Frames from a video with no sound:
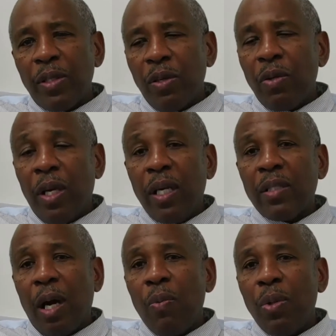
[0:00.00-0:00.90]
So yes,
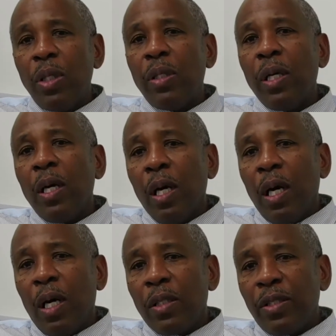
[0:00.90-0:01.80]
I would
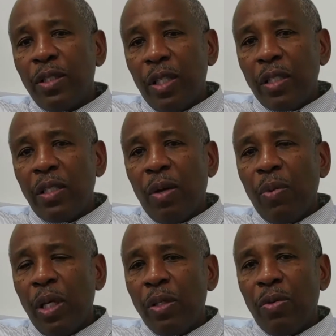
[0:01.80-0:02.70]
suggest that
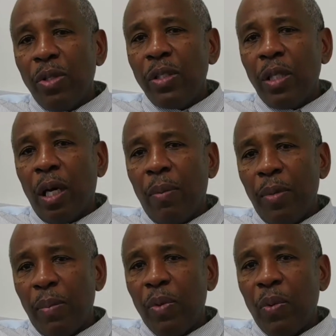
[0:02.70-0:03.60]
we increase our
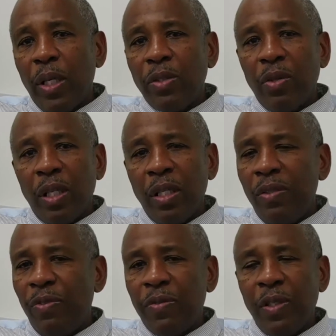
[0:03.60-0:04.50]
minimum wage to at
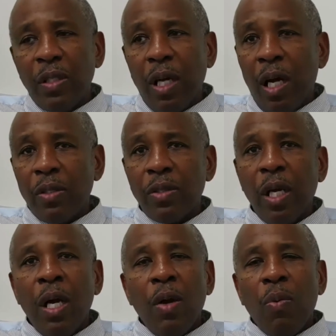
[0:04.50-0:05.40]
least $15.
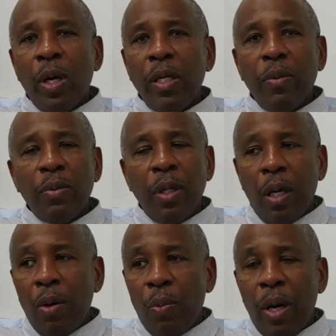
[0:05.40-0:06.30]

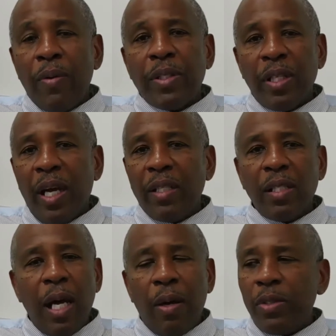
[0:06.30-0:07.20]
Where it stands
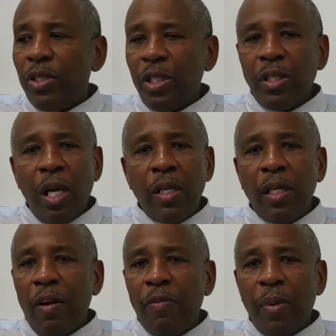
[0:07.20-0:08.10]
now is just not
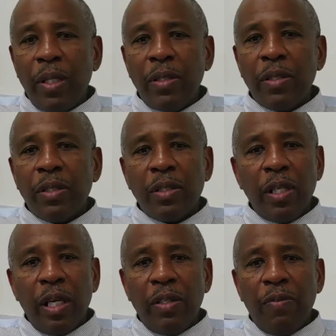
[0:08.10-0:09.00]
enough money to
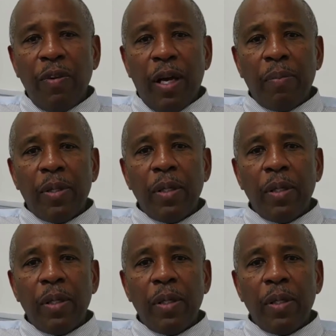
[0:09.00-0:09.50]
sustain your family.